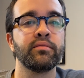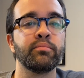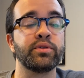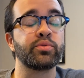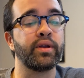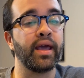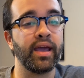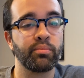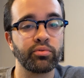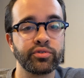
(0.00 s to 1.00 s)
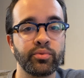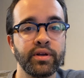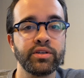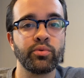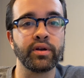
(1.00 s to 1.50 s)
between April
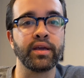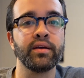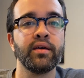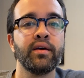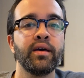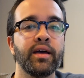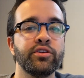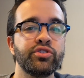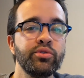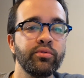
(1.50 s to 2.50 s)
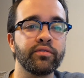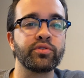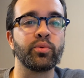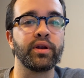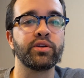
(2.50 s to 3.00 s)
2020 and June of
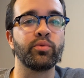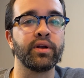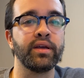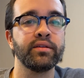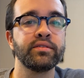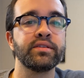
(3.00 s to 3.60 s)
2020